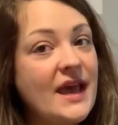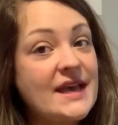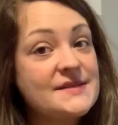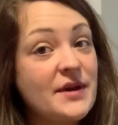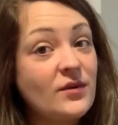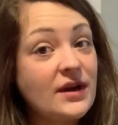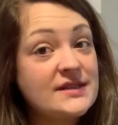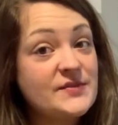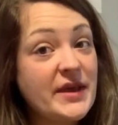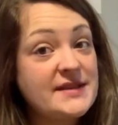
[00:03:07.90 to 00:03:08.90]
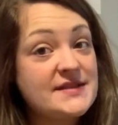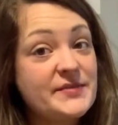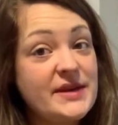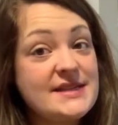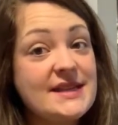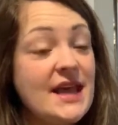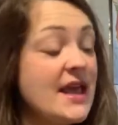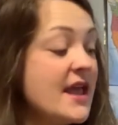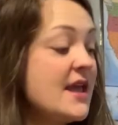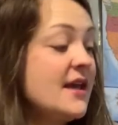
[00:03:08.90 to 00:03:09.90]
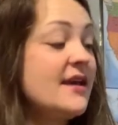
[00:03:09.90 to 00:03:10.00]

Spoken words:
as my workspace, but today